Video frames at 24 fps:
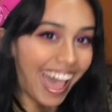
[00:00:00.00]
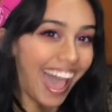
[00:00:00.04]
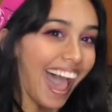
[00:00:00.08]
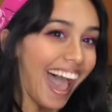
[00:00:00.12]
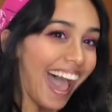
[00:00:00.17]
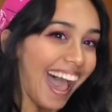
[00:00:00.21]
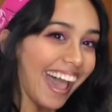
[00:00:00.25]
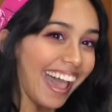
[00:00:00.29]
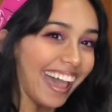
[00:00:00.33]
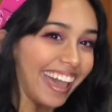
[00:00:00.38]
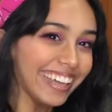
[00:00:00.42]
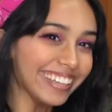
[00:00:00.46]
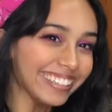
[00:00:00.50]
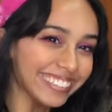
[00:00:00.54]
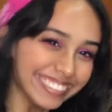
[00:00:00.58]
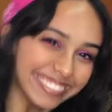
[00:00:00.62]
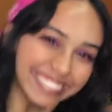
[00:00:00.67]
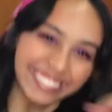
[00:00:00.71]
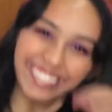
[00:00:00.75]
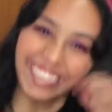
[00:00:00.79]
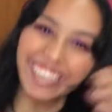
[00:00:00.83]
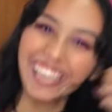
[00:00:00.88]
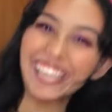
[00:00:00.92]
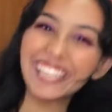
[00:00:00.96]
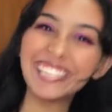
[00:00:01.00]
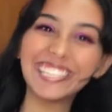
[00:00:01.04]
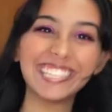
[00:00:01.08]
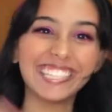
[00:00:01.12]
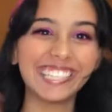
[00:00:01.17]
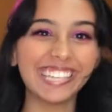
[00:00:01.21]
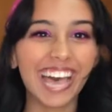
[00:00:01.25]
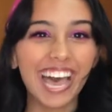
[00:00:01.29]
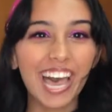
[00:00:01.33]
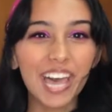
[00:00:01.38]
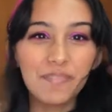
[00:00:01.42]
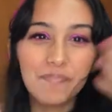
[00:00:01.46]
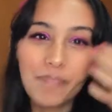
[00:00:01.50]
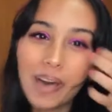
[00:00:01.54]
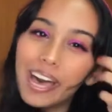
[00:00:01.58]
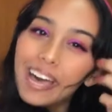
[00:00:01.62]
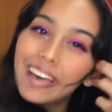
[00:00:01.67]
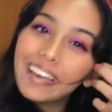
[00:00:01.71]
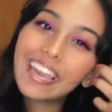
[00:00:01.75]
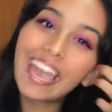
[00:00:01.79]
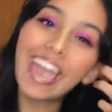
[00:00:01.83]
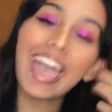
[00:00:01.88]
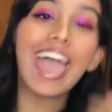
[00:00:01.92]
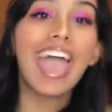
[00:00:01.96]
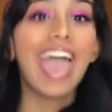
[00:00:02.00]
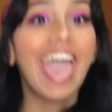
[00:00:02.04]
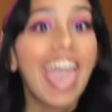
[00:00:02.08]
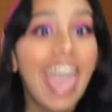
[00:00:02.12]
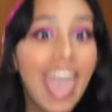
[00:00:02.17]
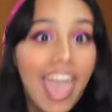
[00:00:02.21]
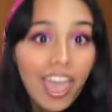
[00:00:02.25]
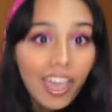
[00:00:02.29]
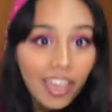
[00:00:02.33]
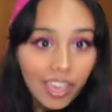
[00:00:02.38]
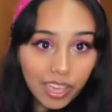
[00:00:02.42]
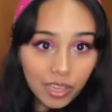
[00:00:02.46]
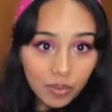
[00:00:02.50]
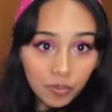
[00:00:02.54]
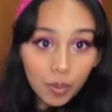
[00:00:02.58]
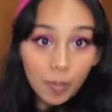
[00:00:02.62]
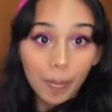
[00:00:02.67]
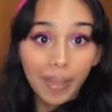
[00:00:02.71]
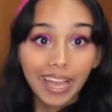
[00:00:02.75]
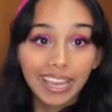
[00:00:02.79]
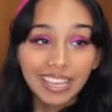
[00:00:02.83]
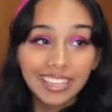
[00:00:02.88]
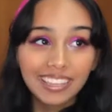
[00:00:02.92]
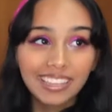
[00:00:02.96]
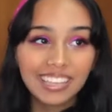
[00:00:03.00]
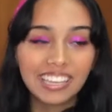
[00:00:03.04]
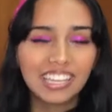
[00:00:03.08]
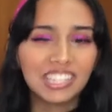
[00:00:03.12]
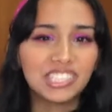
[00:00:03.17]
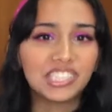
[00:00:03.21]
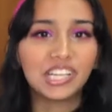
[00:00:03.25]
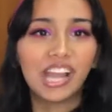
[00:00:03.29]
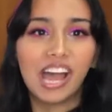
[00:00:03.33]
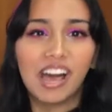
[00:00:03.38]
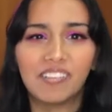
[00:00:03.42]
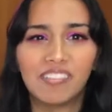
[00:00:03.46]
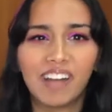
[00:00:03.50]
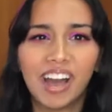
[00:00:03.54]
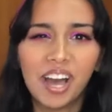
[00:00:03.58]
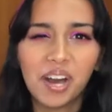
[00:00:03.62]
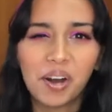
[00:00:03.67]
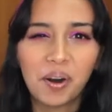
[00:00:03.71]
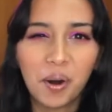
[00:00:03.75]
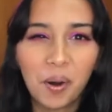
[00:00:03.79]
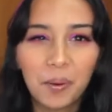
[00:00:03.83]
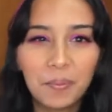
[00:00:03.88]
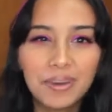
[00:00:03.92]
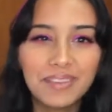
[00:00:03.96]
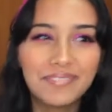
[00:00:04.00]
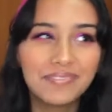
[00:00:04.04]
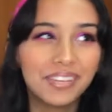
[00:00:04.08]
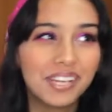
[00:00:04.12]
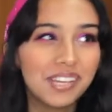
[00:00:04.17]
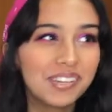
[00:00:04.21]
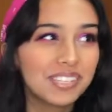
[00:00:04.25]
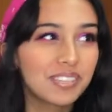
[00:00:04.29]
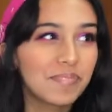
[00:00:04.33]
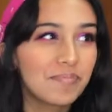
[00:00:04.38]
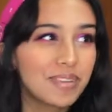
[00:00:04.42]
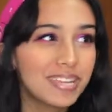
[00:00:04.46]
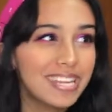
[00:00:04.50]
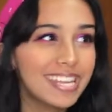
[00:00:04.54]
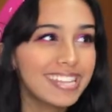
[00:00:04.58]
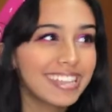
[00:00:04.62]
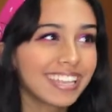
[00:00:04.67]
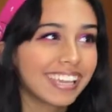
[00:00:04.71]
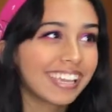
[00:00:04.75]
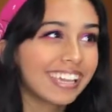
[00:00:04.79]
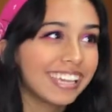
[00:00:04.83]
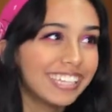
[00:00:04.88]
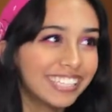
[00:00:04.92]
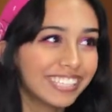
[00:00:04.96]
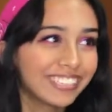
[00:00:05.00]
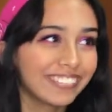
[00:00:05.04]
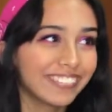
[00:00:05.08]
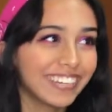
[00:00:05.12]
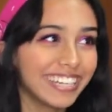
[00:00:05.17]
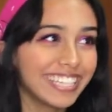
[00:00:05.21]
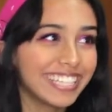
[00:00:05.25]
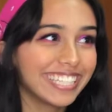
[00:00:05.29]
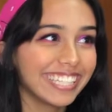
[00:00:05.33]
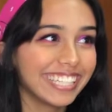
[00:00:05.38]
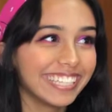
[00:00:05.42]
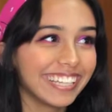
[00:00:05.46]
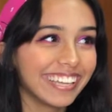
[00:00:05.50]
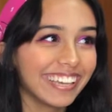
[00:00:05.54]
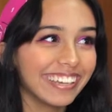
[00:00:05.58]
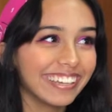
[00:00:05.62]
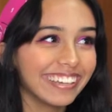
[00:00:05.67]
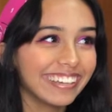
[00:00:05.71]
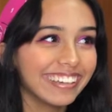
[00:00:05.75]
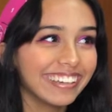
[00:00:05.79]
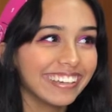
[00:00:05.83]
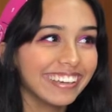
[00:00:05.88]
Hi, it's TaiBug, and we're back in the kitchen. Wow, all my videos have been in the kitchen recently.